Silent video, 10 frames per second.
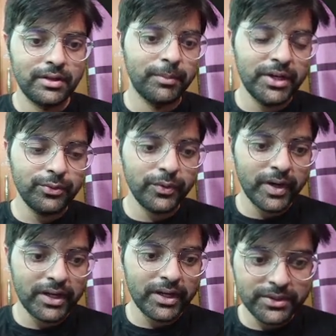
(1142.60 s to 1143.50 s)
but we
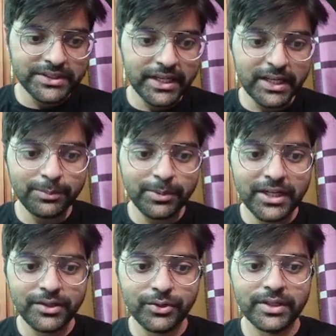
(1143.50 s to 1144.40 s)
want our second player
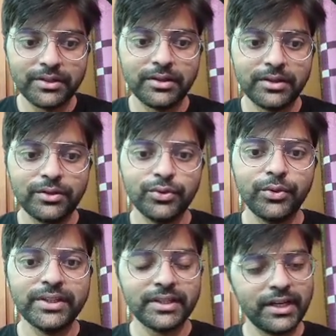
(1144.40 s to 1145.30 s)
to win. So
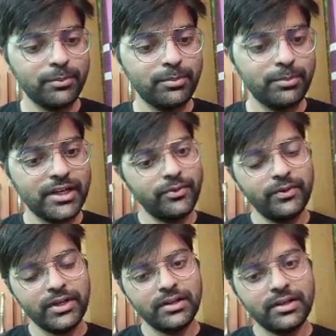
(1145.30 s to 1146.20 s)
when second player will
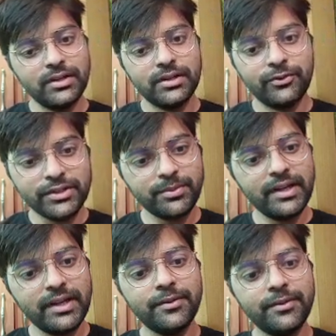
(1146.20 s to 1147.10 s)
win, first
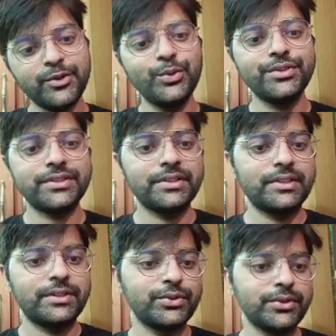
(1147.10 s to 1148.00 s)
player have to lose.
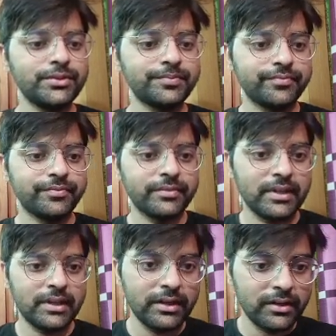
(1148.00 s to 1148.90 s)
So
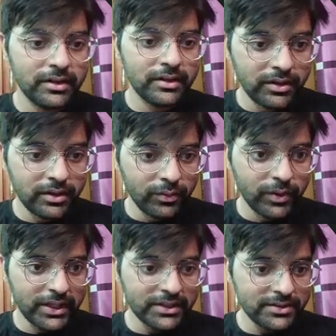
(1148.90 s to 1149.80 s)

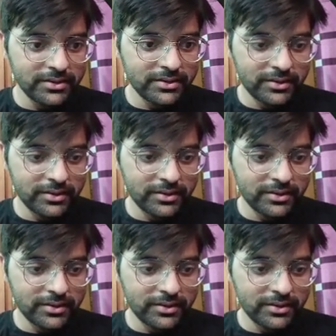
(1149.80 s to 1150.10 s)
what is